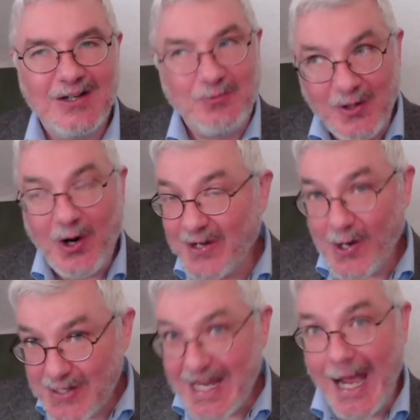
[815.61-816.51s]
regarding
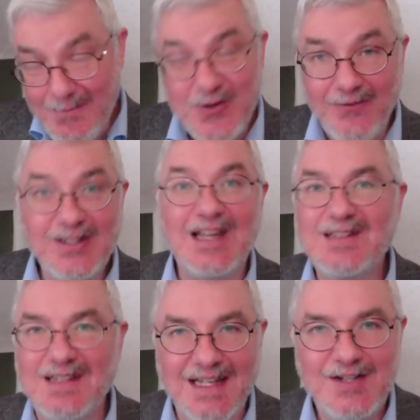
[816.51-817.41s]
our time travel
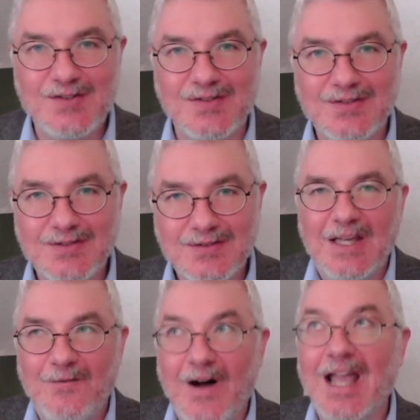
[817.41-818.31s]
destinations.
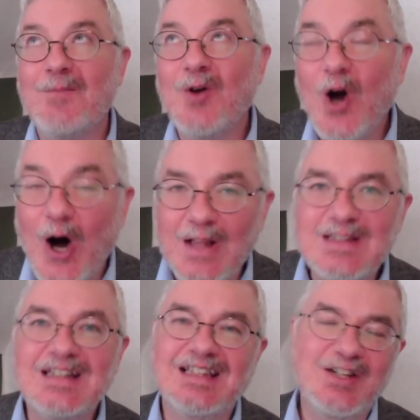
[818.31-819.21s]
If I am
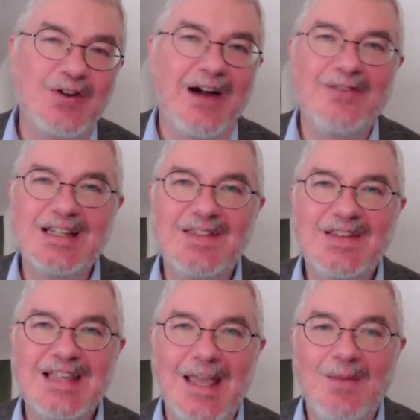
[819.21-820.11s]
constantly traveling to
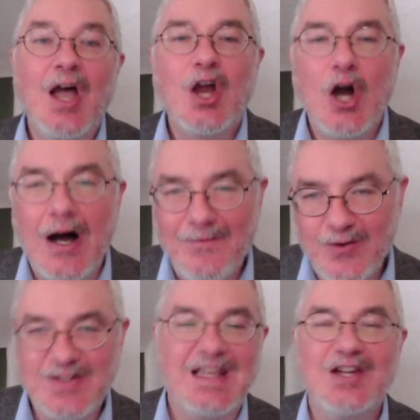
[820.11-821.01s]
the same
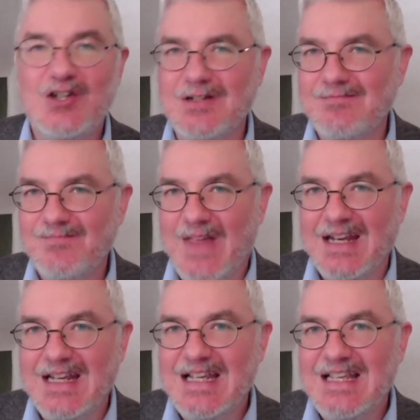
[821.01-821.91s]
conversation,
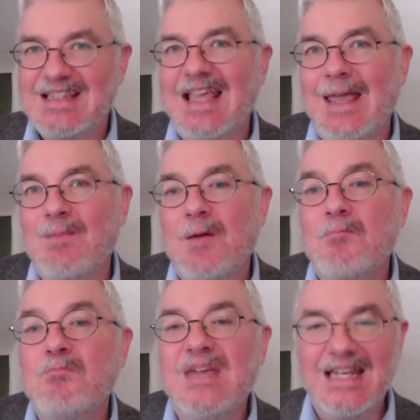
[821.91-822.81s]
that same
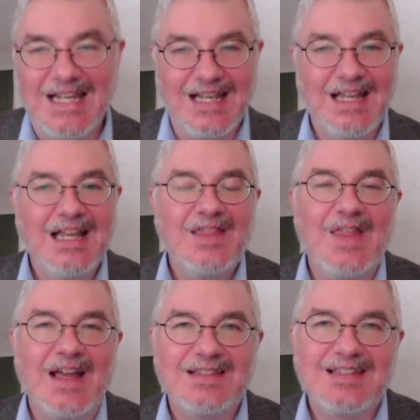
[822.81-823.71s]
meeting,
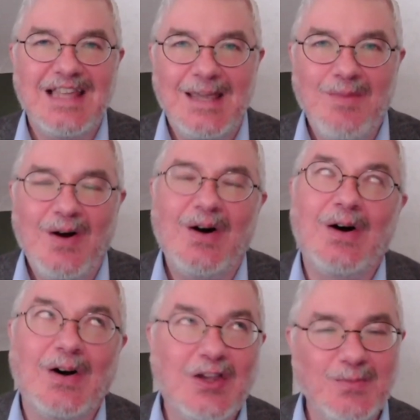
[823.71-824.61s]
that same
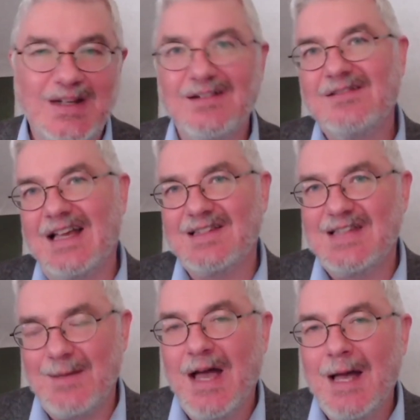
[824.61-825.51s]
argument, that
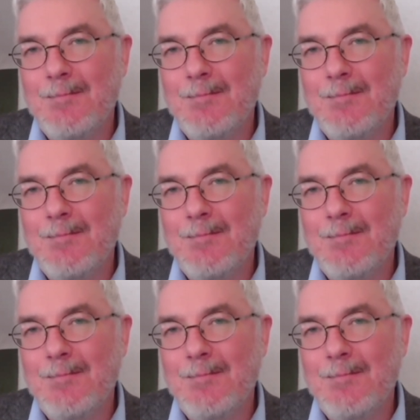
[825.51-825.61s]
same